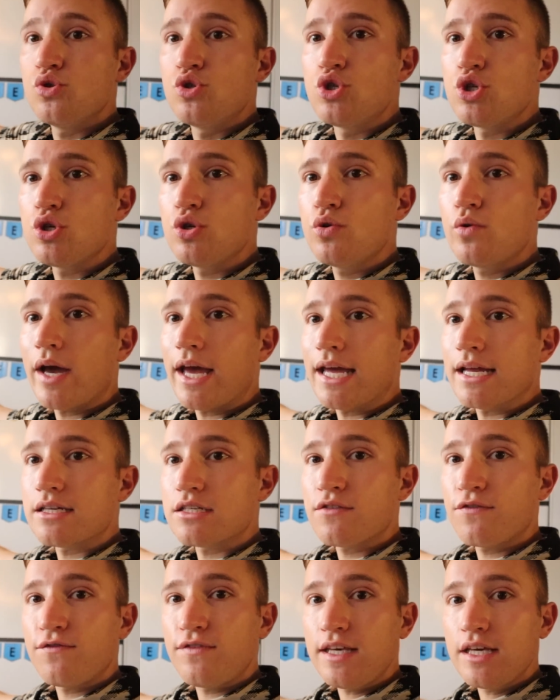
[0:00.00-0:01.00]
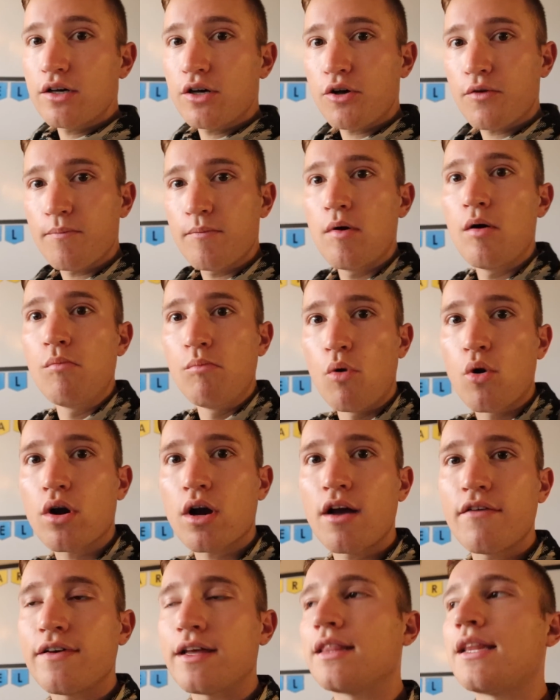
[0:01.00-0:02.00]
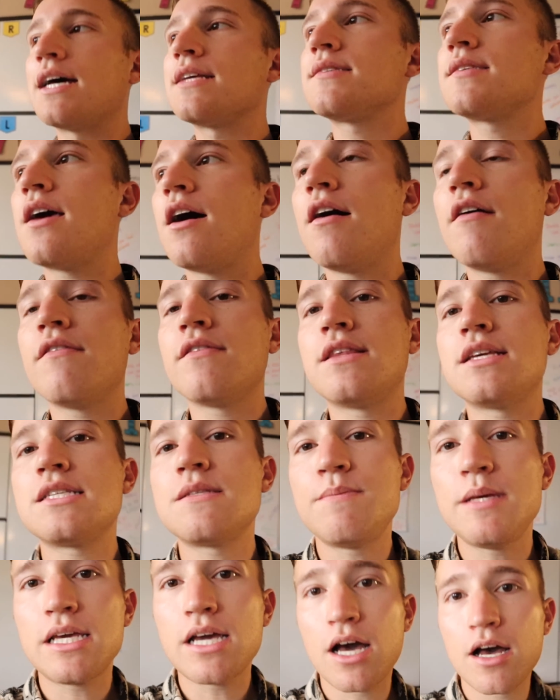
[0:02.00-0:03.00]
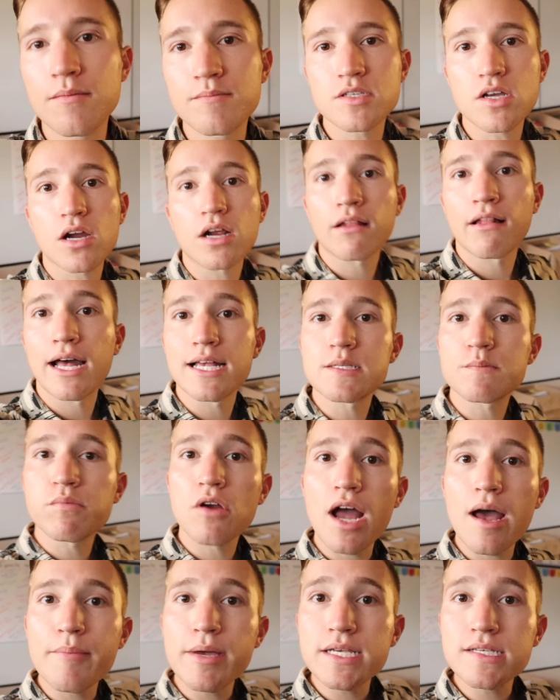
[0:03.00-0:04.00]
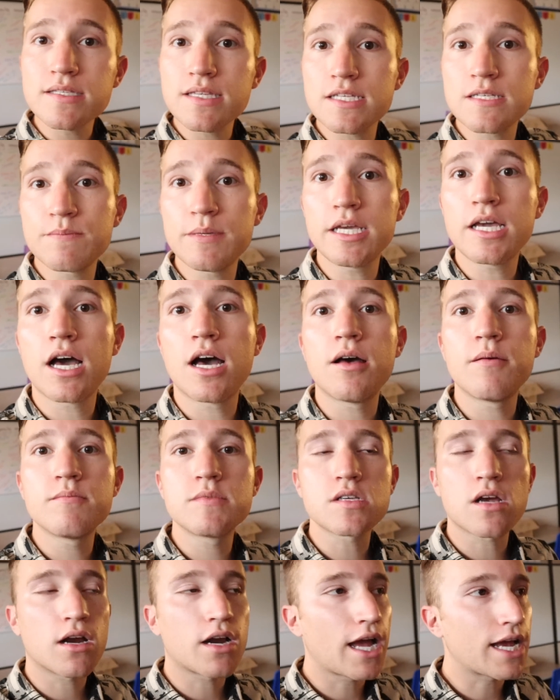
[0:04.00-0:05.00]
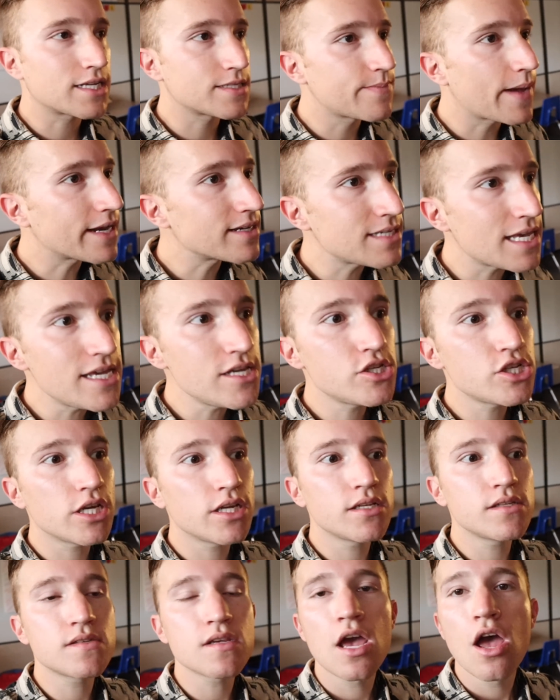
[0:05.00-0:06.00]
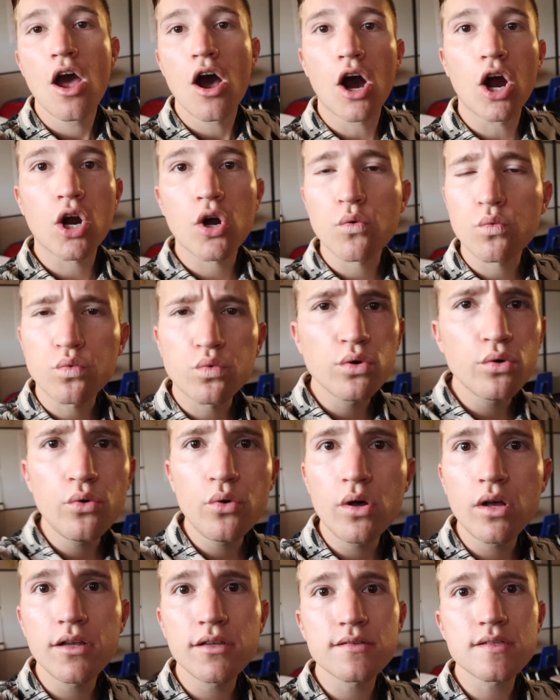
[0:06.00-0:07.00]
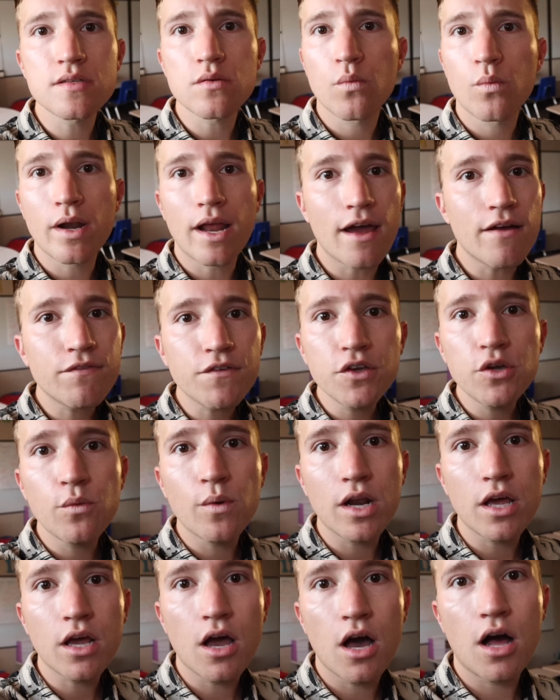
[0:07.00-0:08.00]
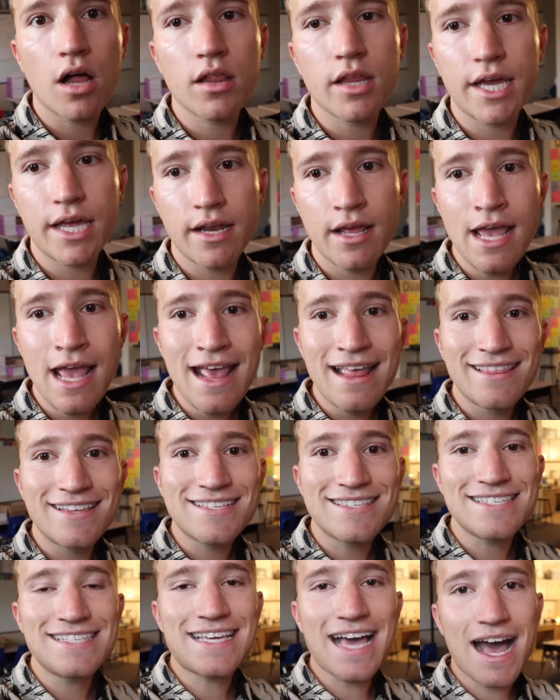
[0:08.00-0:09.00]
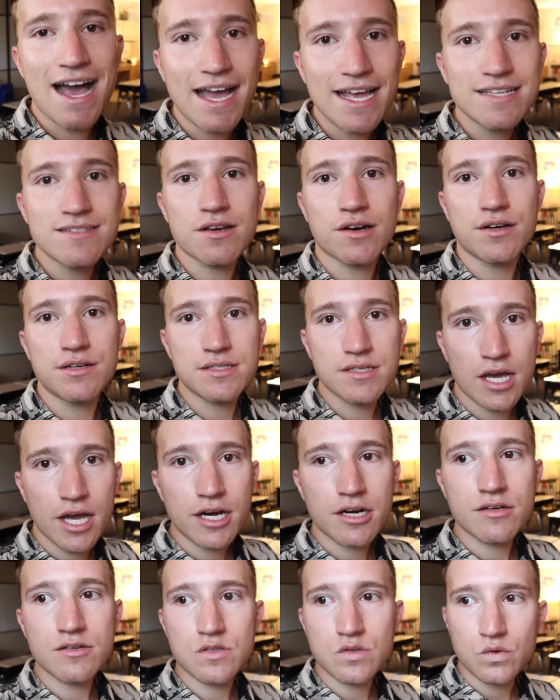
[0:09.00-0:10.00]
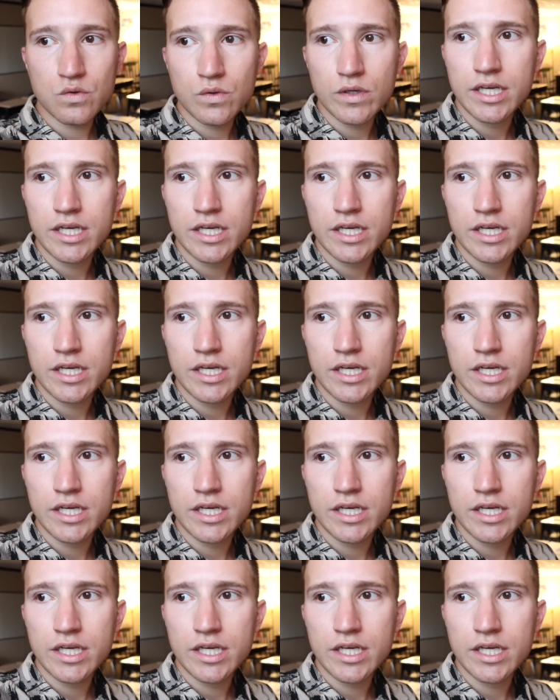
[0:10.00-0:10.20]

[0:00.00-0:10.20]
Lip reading: do, and feel more of and less of. This becomes our class promise. This becomes our expectations, our rules, whatever you want to call it. This guides our entire school